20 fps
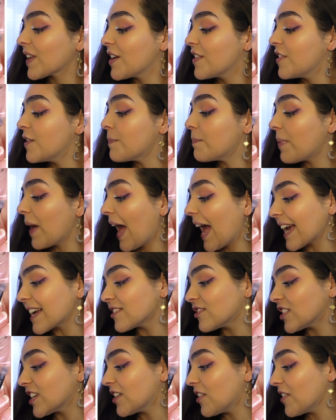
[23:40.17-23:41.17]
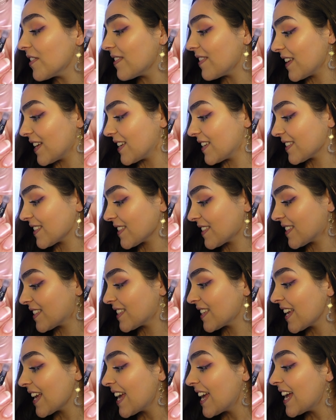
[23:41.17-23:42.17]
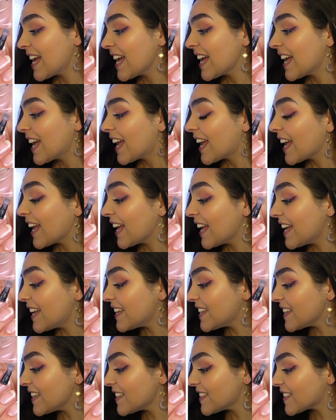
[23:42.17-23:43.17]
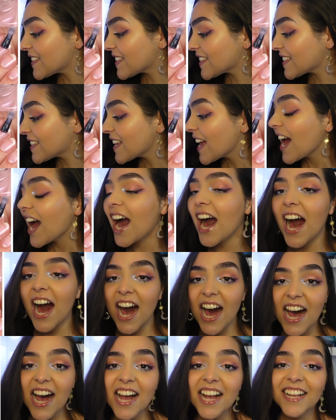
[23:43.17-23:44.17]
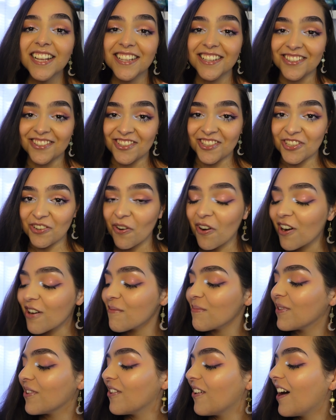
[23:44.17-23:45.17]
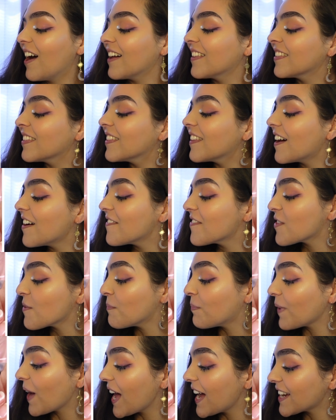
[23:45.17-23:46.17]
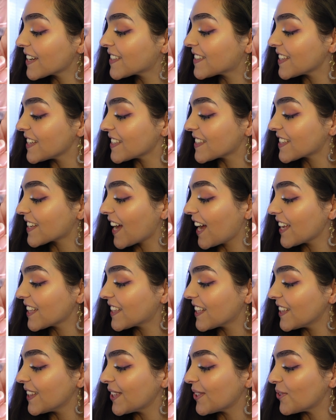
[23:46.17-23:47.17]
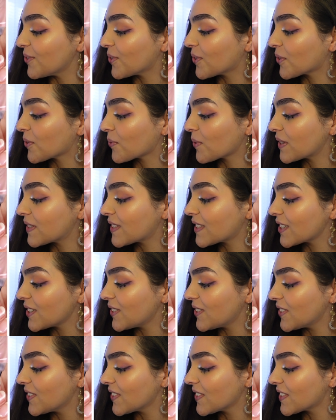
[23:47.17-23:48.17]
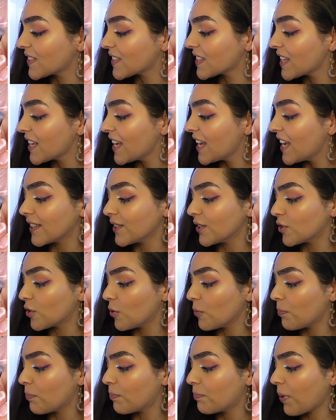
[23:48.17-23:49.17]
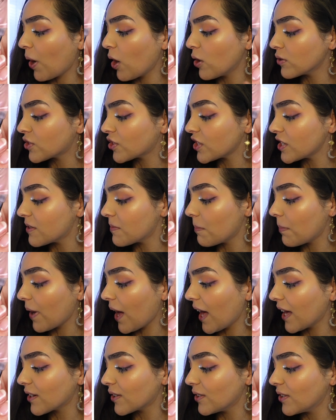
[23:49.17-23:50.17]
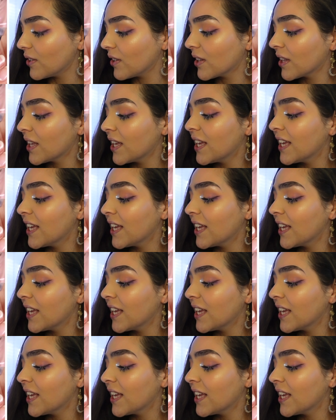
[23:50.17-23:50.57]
The packaging on this is adorable. I love the box. It's got the little crystals, the little potion bottle.